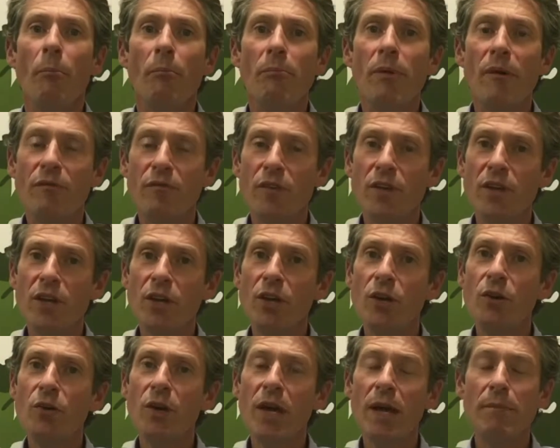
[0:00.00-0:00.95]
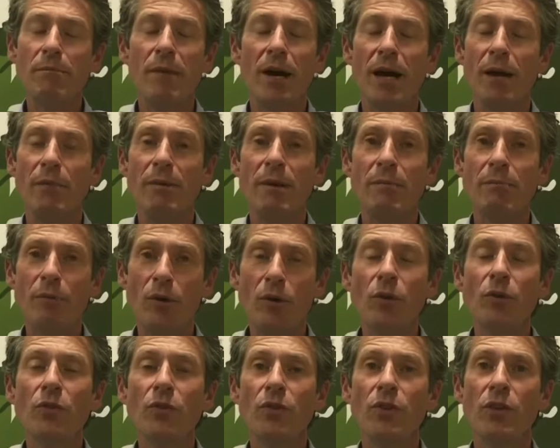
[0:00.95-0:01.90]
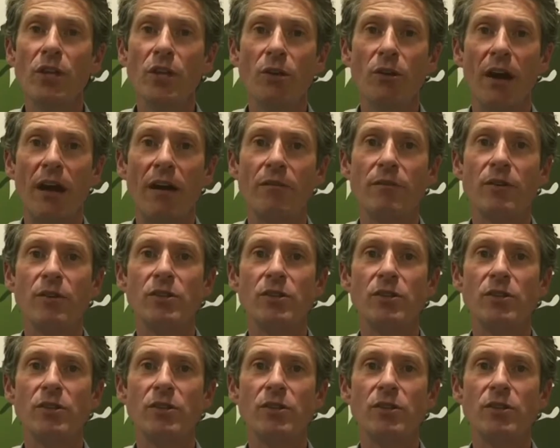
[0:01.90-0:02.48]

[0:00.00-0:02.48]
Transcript: But for you it might be important that you have